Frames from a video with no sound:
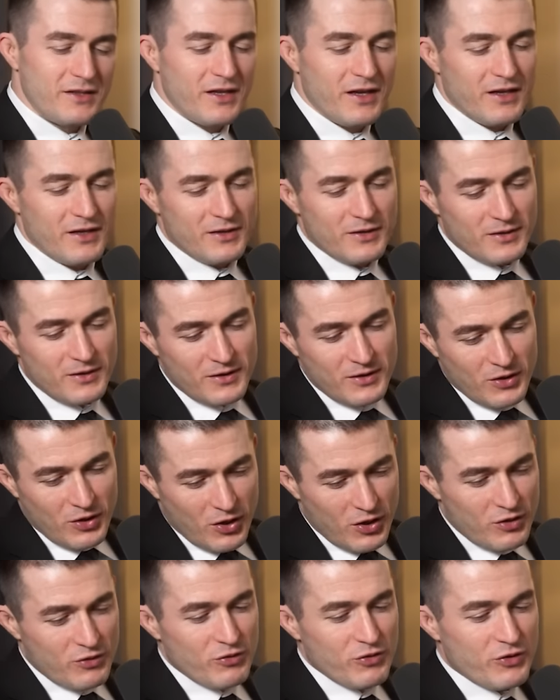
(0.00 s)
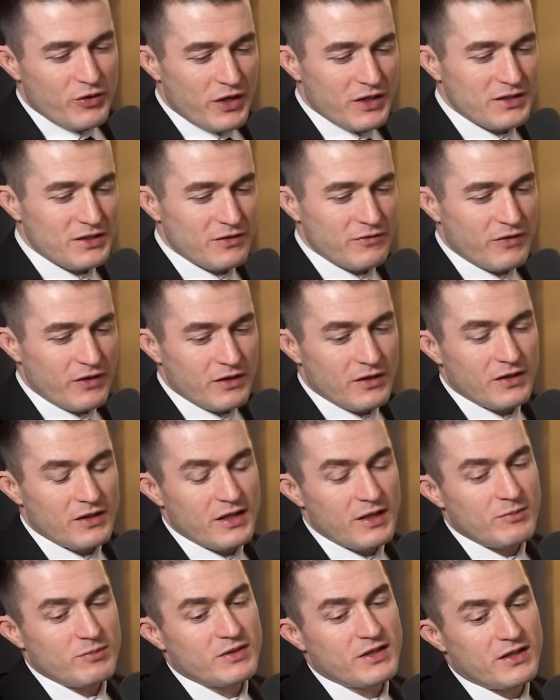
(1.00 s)
that autoregressive
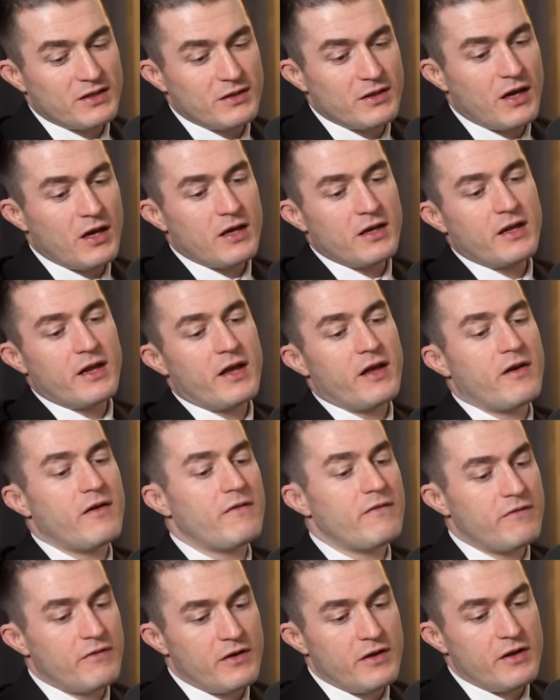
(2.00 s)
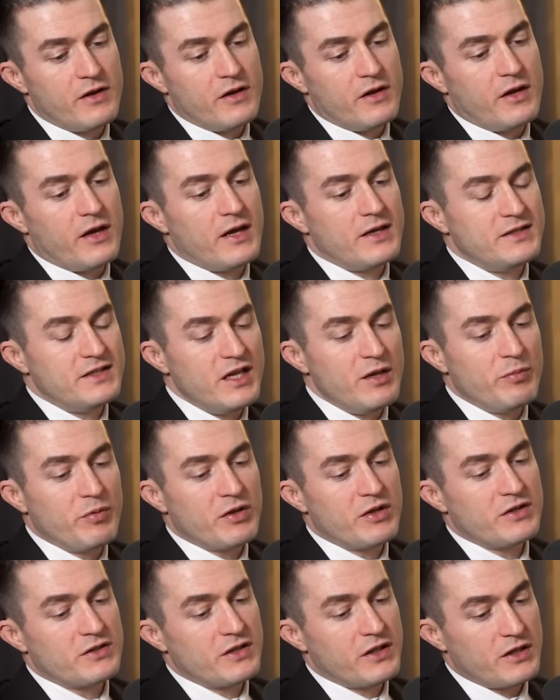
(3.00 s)
LLMs cannot have a deep
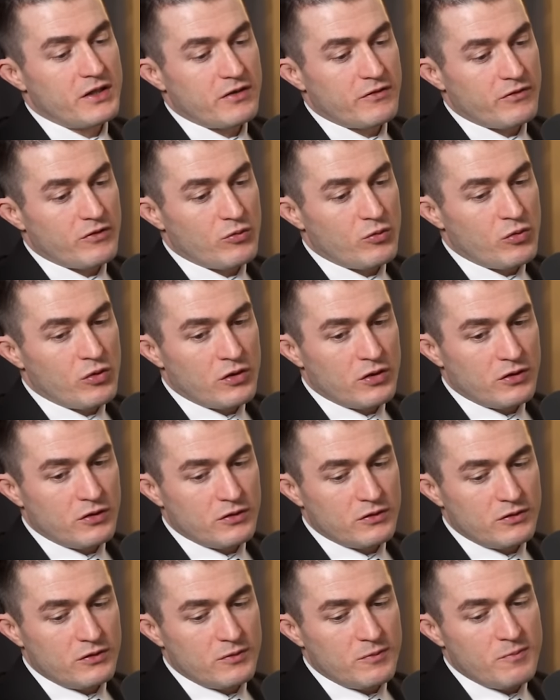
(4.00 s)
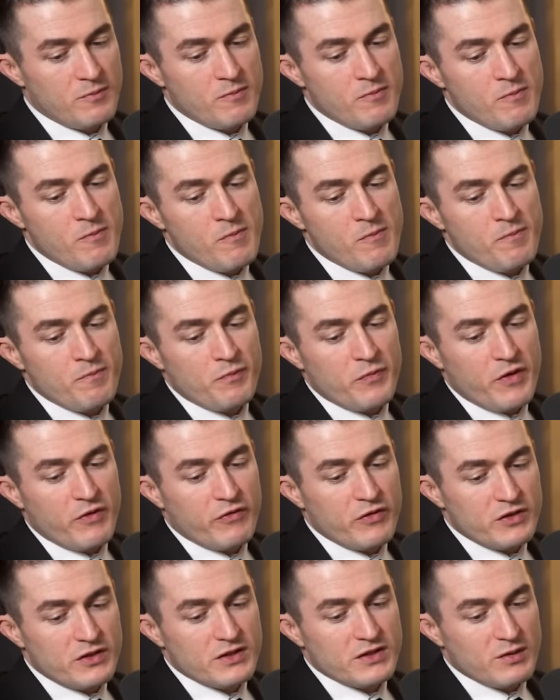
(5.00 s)
understanding of the world.
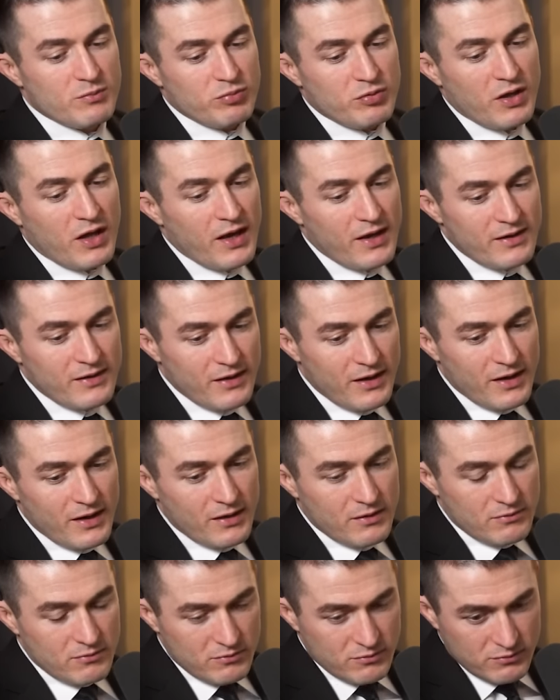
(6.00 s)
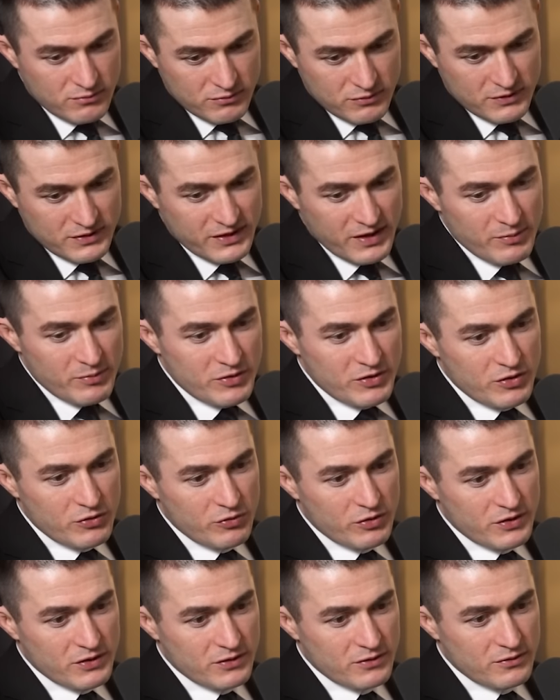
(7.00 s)
If we just apply that same
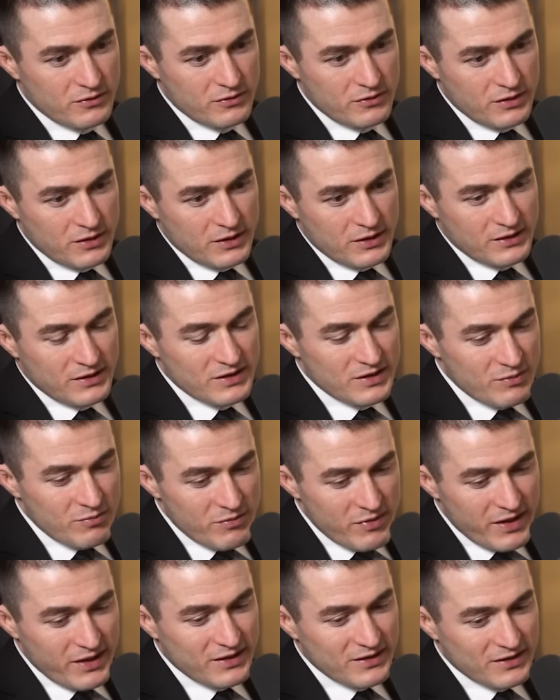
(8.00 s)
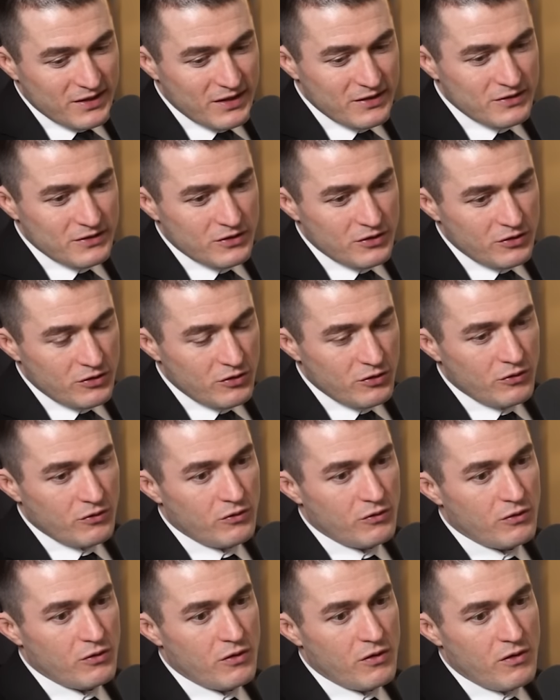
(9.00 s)
intuition, does it make sense to
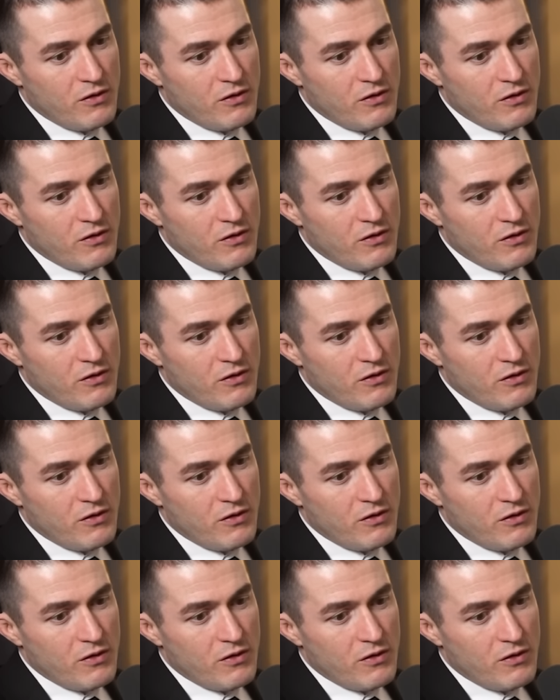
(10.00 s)
you